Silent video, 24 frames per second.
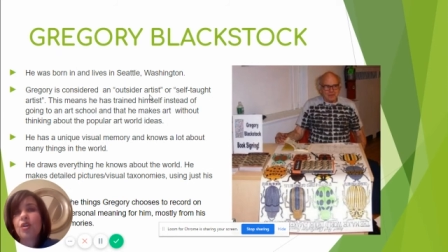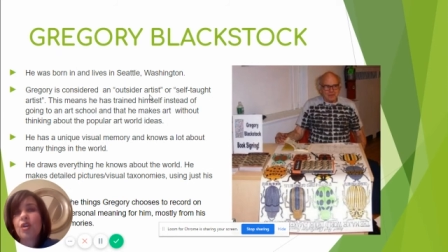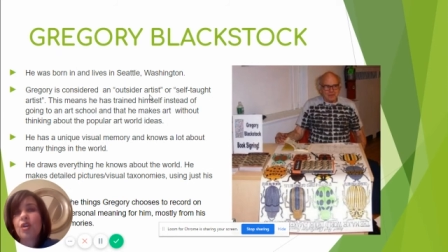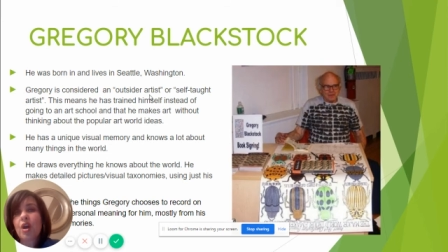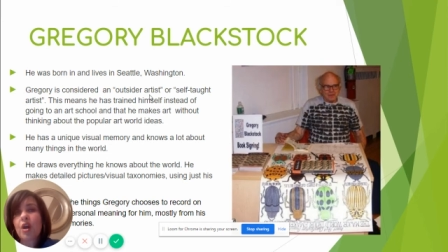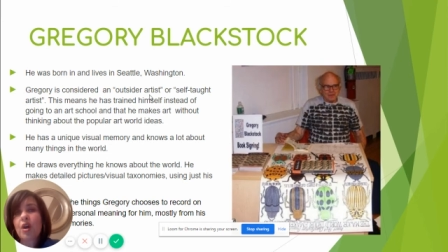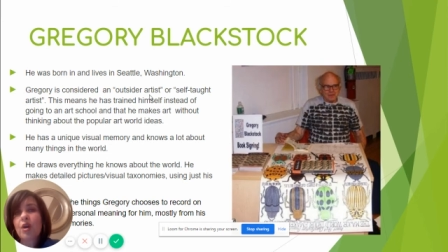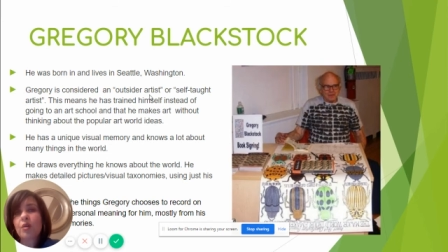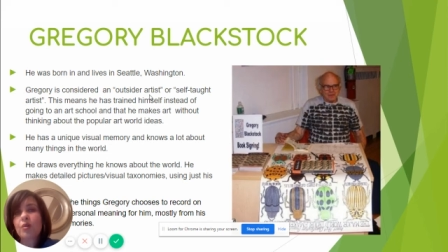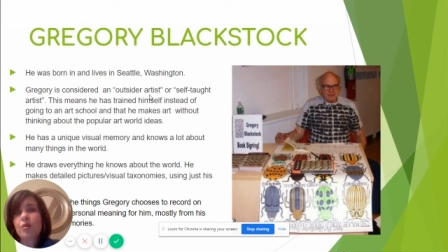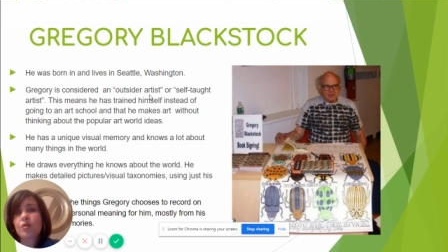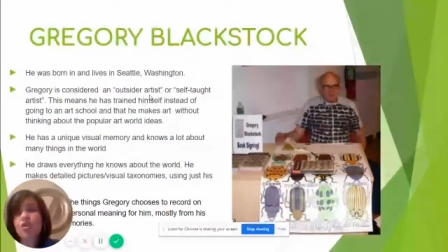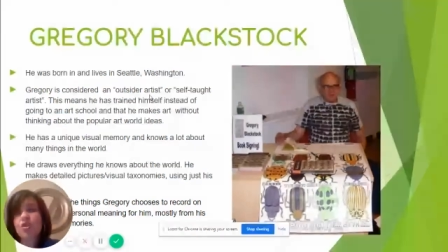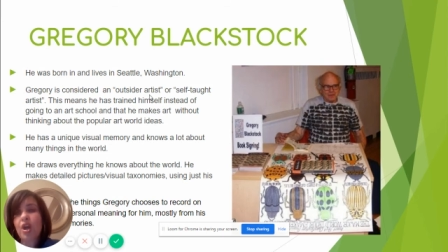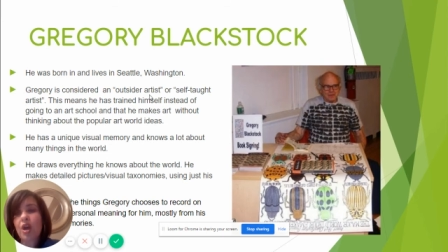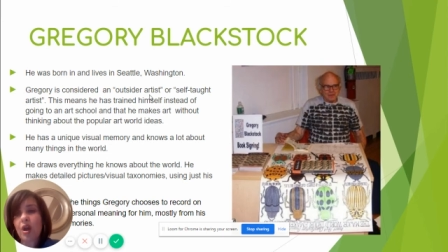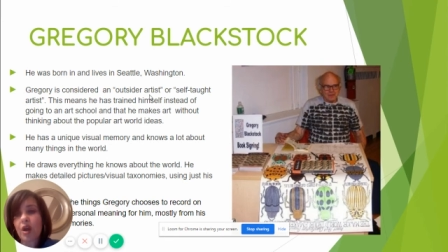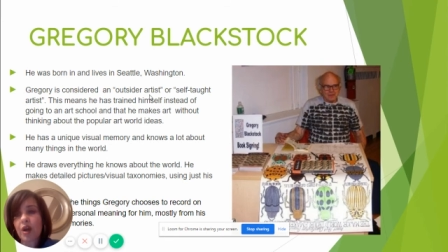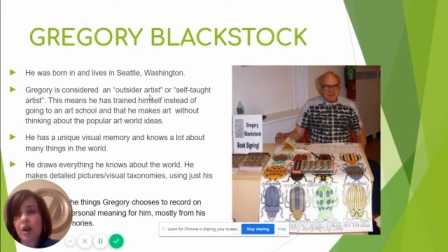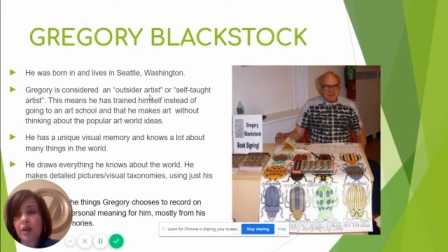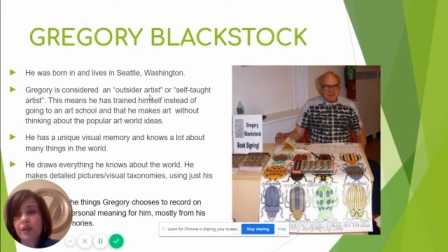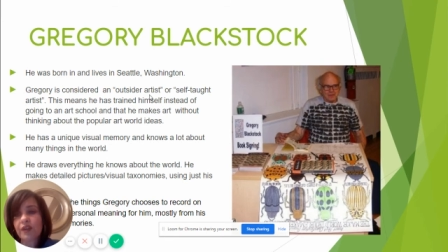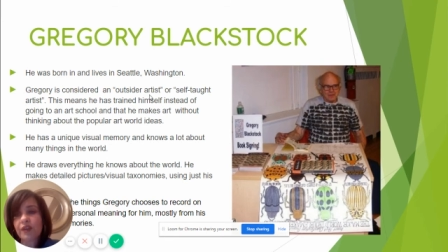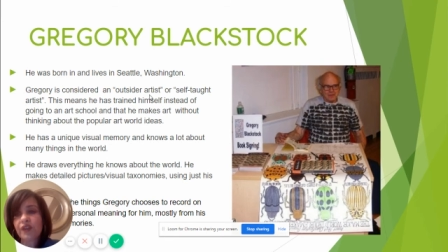go to
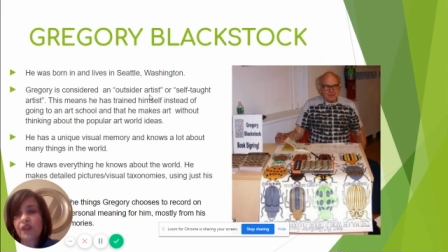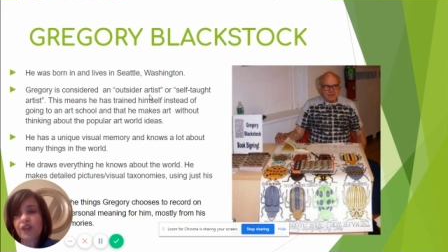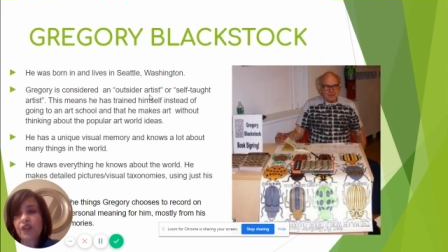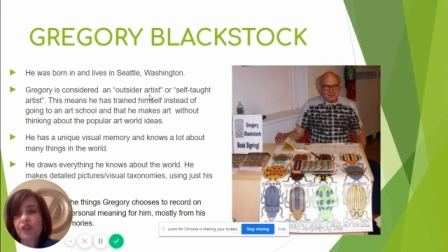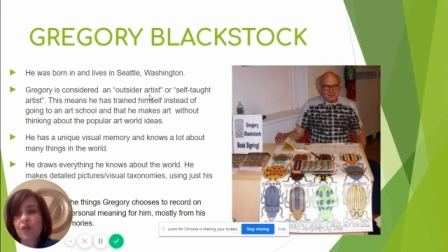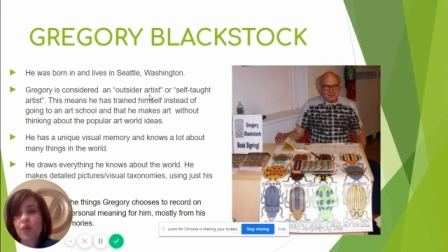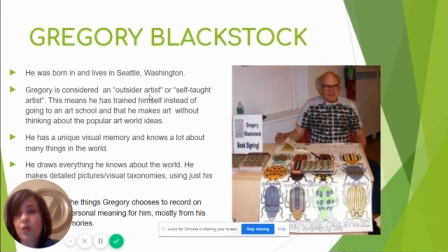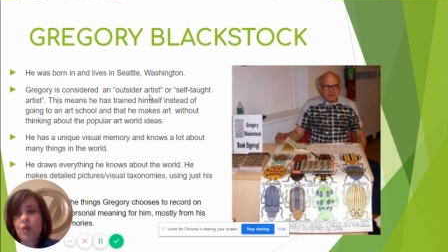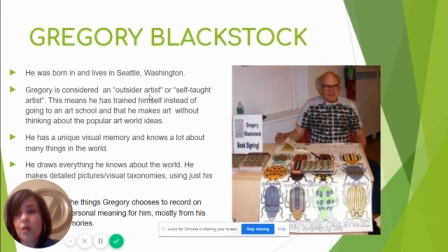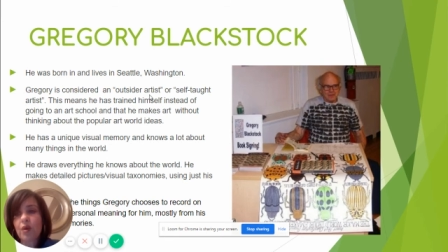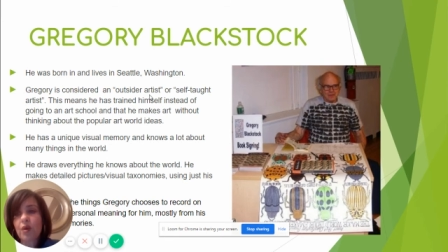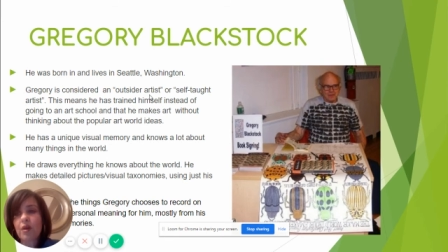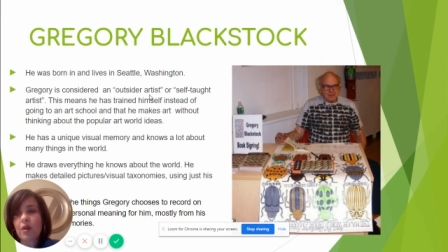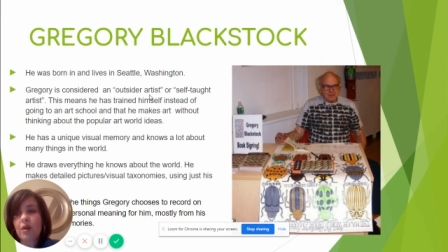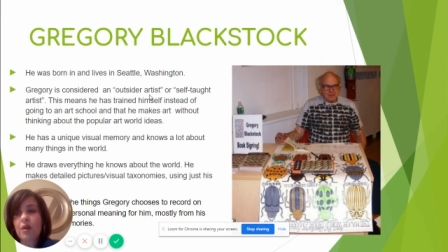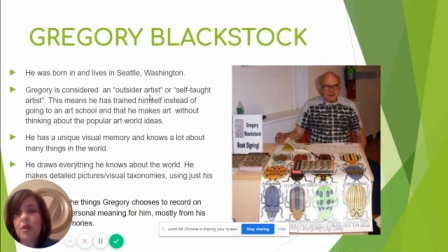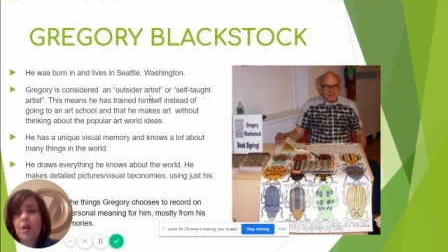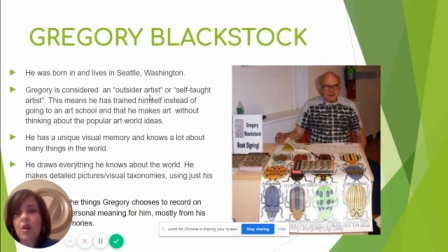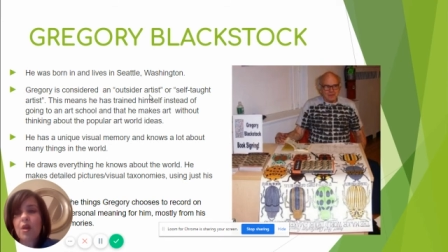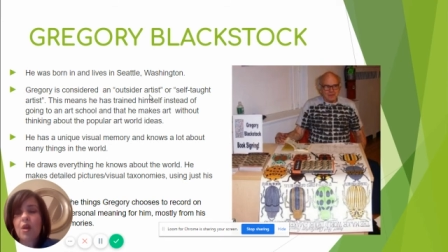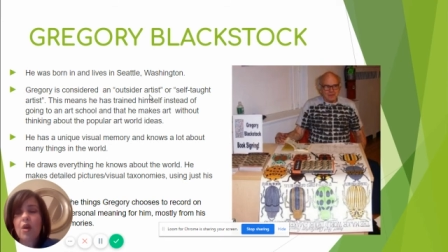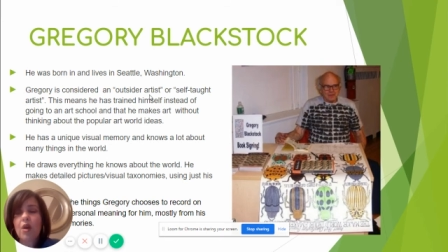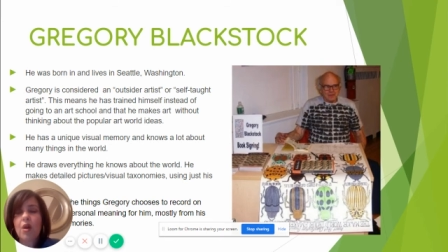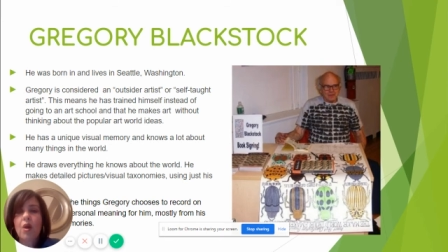art
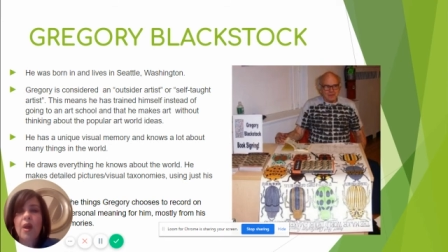school